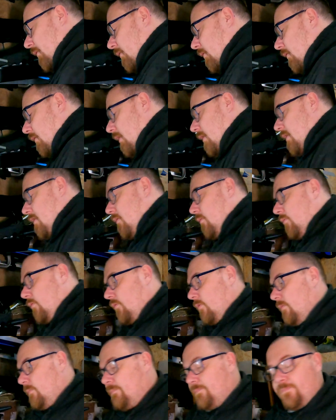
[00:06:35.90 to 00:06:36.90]
still going to
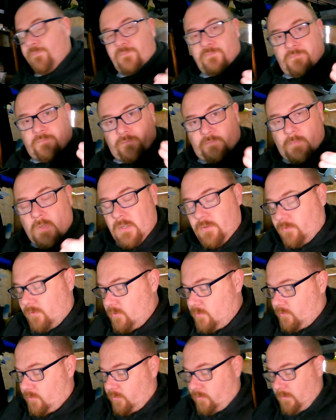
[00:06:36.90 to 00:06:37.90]
use a
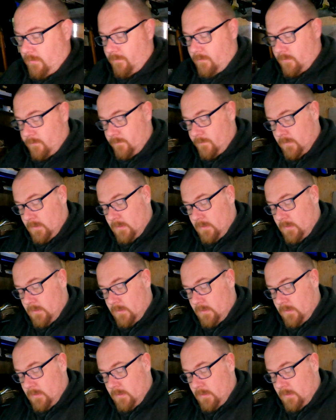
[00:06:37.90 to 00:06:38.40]
snood swivel.